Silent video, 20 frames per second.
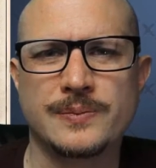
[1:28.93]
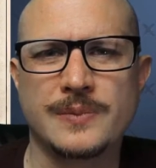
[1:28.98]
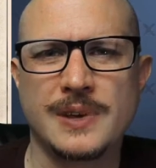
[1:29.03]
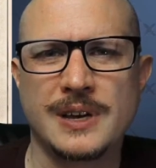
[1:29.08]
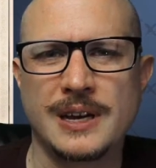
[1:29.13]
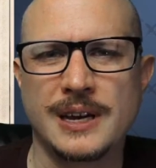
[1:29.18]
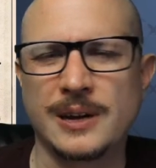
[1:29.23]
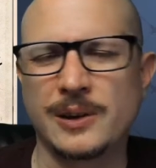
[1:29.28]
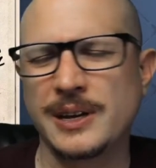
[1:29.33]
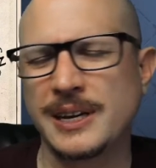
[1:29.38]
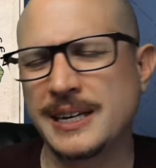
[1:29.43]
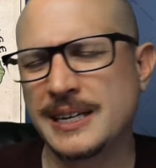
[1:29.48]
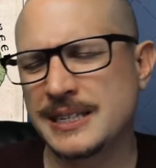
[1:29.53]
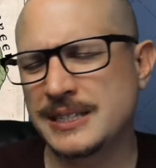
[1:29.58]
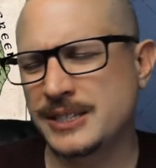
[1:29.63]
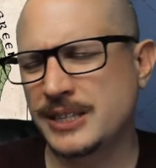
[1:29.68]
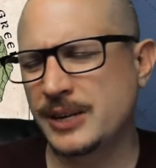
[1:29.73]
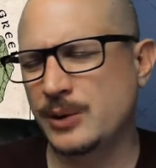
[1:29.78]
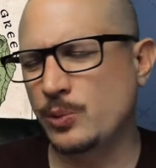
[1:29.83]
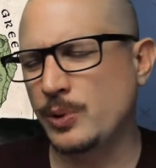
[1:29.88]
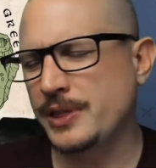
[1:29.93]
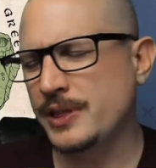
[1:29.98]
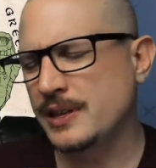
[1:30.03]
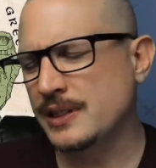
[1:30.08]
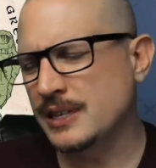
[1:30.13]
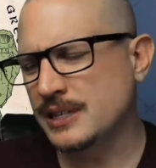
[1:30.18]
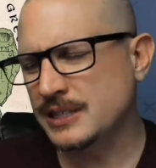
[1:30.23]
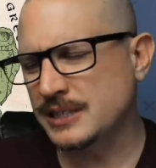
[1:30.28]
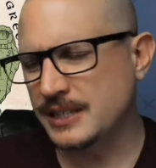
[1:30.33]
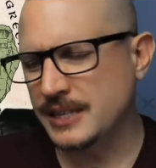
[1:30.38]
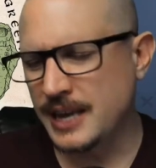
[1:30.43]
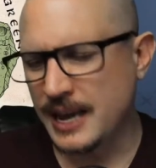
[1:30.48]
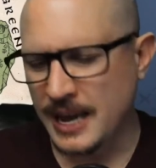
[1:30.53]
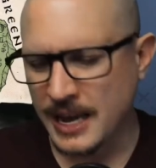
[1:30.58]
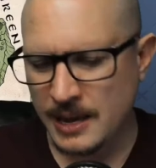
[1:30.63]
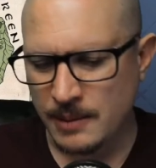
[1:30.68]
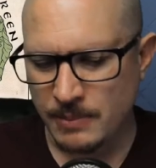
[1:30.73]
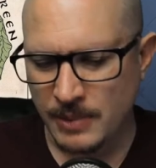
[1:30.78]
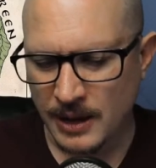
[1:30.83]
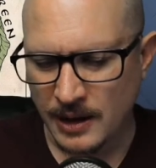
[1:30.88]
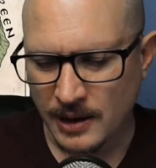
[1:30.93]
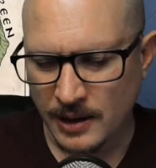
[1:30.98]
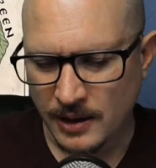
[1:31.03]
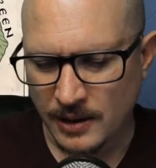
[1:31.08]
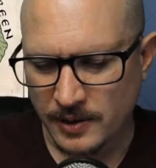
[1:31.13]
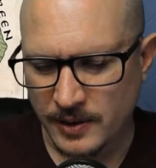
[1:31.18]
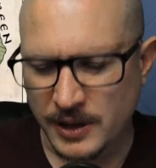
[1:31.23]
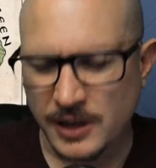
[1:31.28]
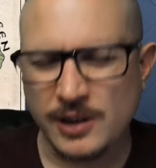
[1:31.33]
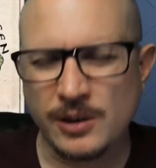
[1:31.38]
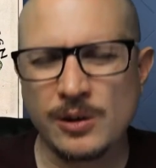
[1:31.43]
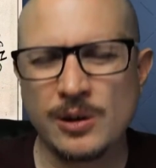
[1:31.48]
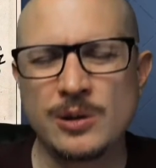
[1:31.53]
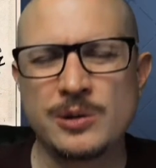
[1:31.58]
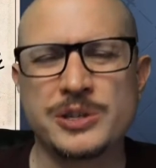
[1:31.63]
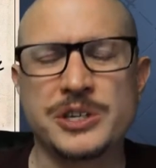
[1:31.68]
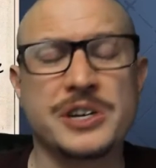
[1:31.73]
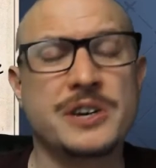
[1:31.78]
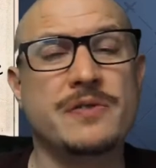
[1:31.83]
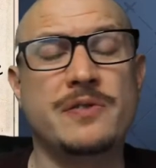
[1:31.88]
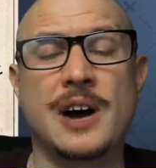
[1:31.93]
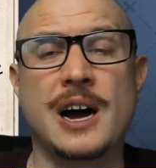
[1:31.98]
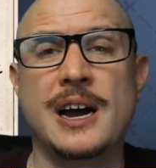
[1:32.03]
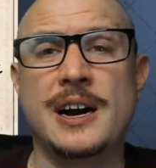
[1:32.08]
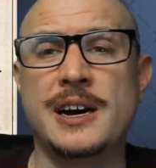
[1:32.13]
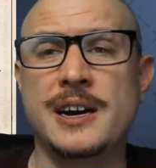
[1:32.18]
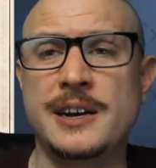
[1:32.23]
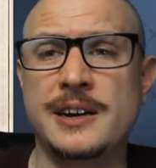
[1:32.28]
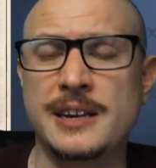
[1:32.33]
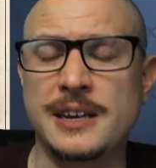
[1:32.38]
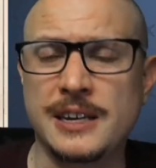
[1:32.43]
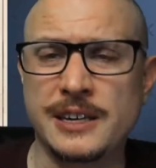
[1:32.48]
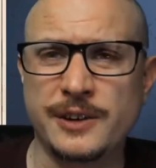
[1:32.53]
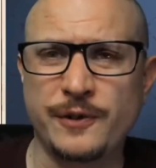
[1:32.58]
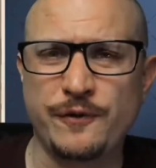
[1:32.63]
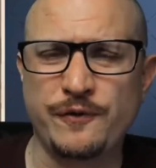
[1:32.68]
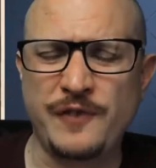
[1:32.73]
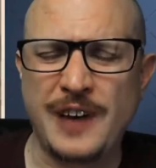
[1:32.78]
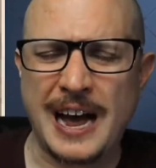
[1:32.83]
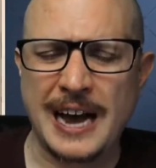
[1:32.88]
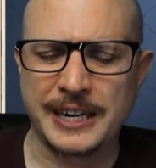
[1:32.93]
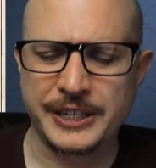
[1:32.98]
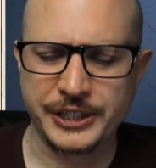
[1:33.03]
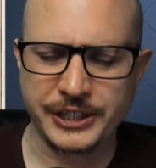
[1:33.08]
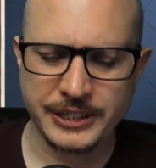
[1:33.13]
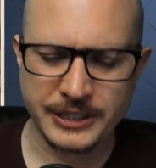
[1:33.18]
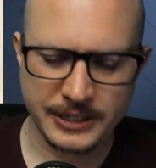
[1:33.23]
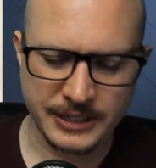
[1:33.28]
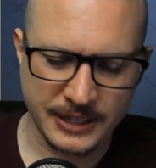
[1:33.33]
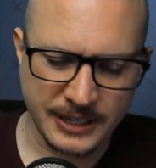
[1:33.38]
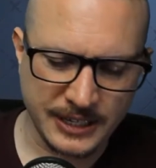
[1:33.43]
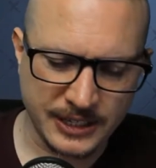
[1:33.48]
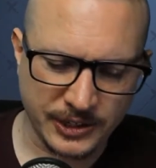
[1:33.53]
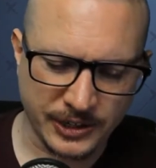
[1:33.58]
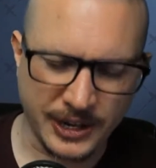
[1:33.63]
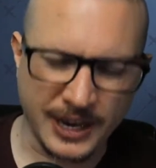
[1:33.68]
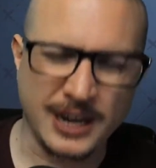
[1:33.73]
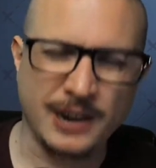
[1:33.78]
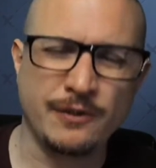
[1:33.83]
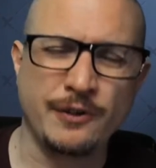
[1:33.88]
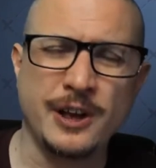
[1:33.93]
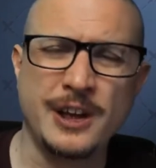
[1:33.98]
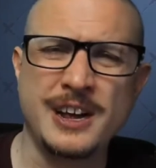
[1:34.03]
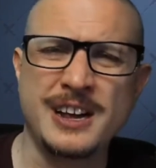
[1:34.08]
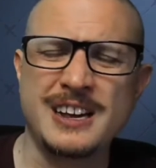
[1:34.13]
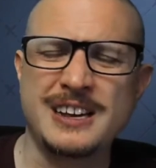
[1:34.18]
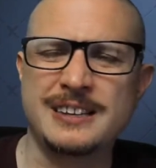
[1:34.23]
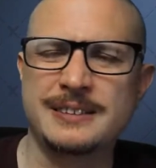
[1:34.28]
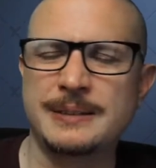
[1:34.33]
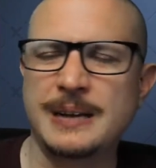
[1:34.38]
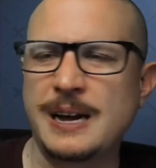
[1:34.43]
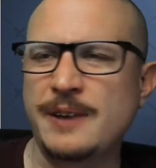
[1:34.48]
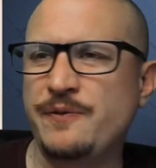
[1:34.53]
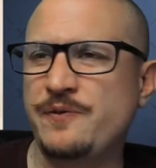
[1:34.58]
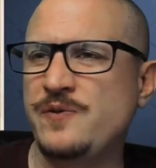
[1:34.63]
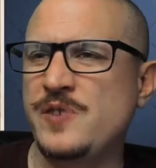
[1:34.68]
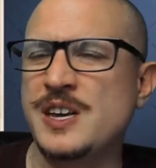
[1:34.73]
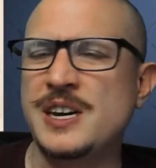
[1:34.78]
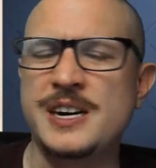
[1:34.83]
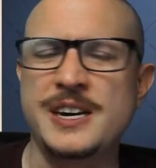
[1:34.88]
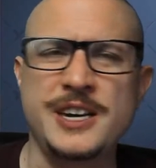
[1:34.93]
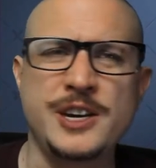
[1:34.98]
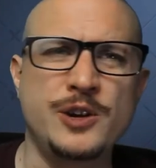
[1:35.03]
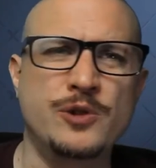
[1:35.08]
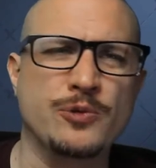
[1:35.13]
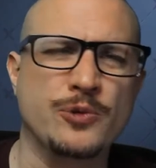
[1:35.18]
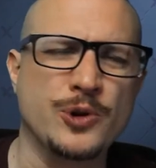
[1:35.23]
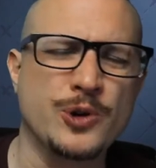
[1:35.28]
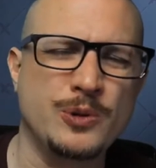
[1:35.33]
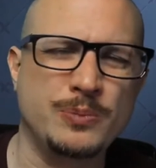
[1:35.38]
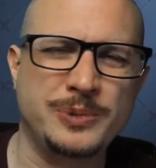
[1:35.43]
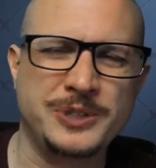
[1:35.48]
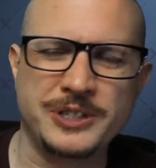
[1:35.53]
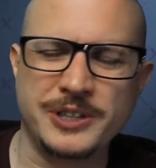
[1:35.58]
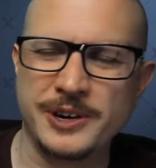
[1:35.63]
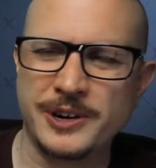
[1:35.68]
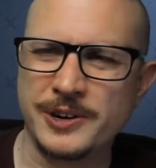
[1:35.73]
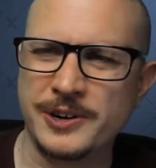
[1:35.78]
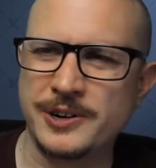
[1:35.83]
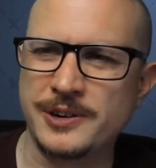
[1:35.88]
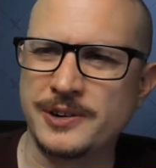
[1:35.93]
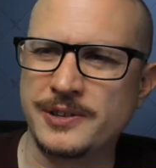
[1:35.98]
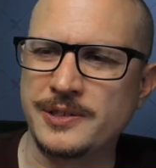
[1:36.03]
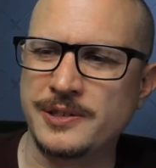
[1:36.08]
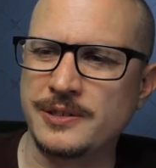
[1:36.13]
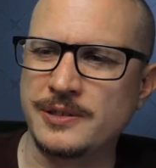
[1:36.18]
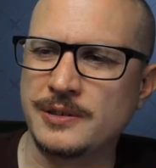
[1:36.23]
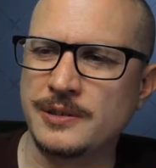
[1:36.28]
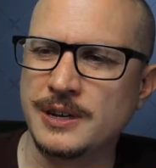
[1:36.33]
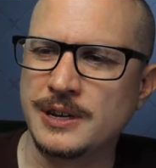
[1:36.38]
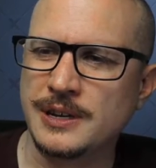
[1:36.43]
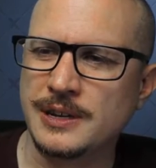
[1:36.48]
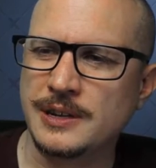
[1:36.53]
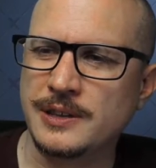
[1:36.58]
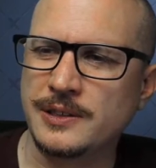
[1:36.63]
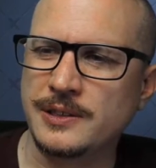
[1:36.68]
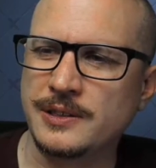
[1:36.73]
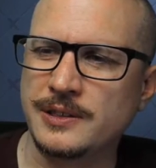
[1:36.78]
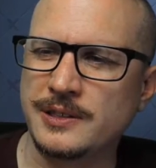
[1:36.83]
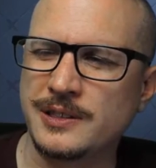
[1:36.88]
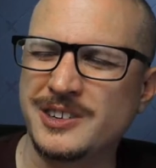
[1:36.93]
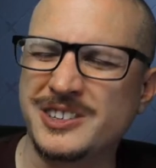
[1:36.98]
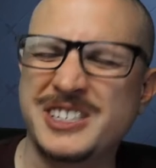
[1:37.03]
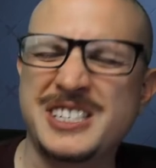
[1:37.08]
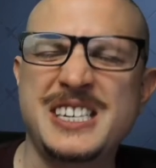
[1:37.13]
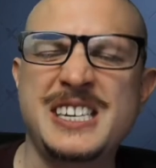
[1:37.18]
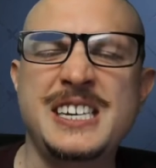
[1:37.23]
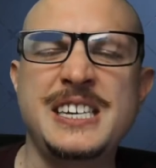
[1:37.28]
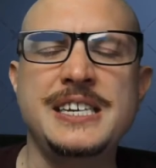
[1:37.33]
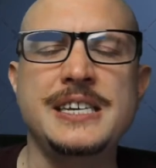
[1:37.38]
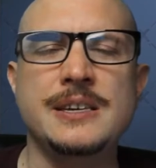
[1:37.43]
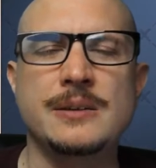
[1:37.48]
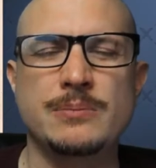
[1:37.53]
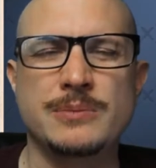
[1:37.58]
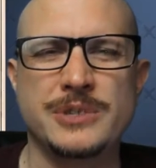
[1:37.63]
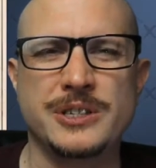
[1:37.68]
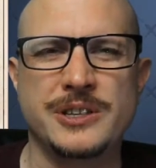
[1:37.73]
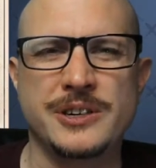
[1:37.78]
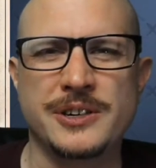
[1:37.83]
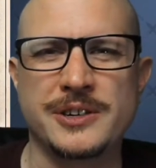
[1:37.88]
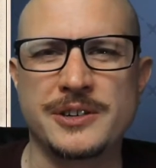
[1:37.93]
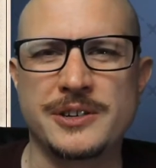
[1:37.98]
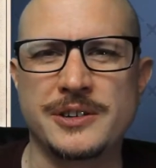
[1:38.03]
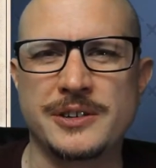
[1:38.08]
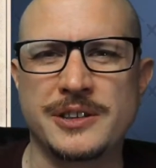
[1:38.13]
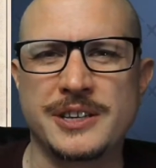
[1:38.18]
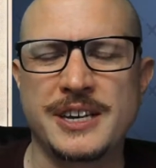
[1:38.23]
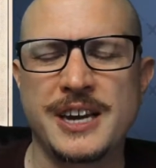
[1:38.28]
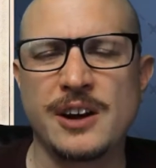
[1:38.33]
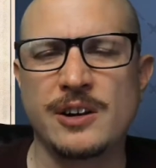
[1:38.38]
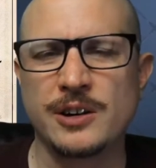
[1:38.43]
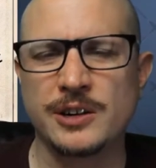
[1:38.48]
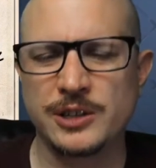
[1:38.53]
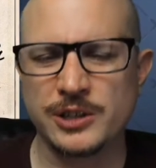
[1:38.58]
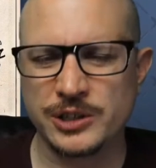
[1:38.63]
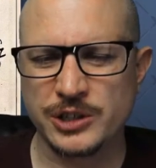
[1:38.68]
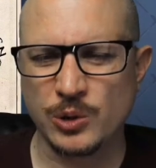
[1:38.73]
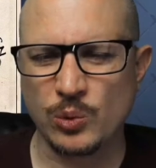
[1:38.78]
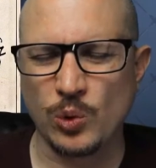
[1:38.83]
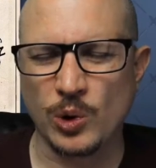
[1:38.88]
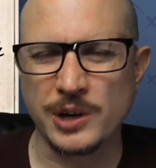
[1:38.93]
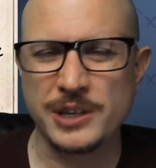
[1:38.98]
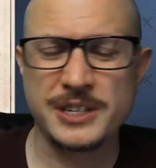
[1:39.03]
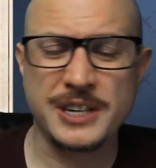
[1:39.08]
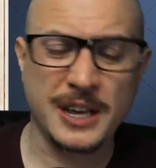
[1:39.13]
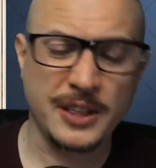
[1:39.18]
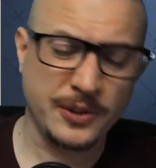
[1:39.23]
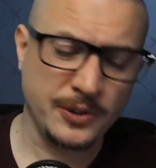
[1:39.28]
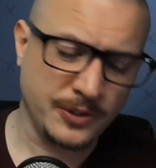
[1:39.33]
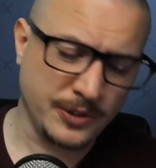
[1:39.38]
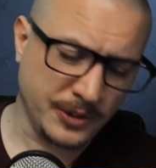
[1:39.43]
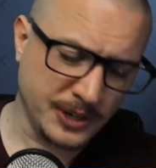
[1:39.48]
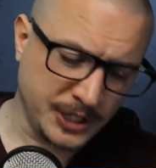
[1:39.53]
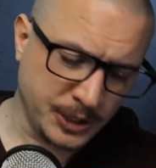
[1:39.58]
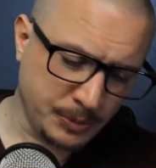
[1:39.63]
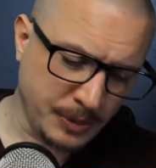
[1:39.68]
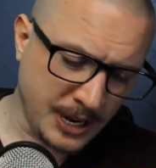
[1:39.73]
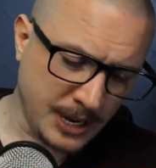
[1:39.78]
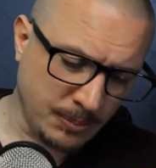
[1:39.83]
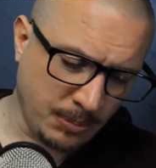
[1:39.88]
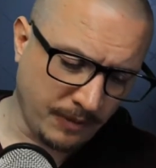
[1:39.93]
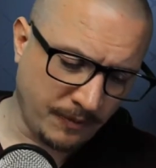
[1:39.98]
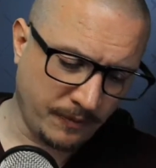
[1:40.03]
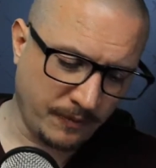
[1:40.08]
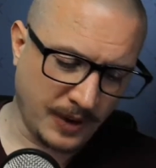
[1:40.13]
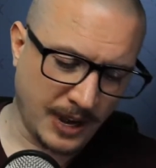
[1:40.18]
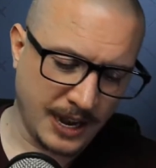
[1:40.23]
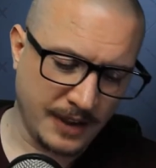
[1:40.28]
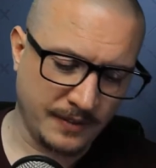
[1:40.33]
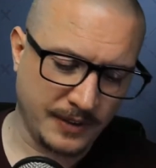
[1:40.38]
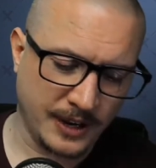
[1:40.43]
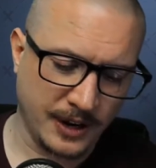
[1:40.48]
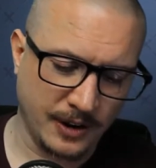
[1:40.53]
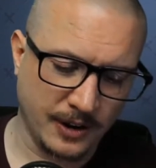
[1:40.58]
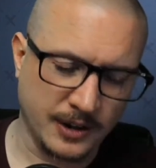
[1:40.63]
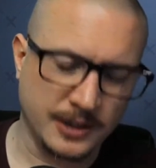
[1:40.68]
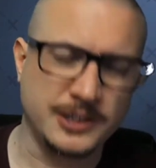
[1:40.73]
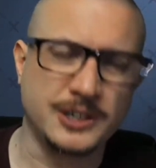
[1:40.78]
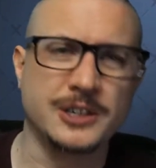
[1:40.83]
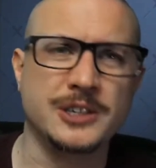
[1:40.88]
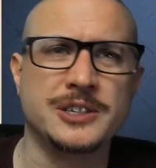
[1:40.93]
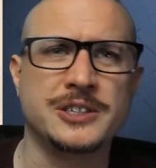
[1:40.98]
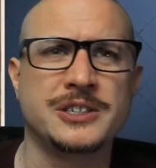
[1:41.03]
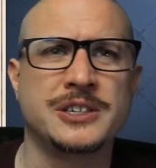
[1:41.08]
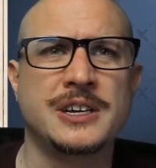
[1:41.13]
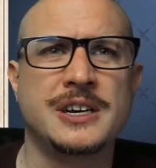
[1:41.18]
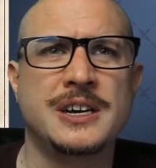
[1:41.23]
Now, like I said, within this game, the heroes are divided into factions, and these are kind of affinity groups. They're teams. They're the characters that work together, and they're each made up of 5 characters,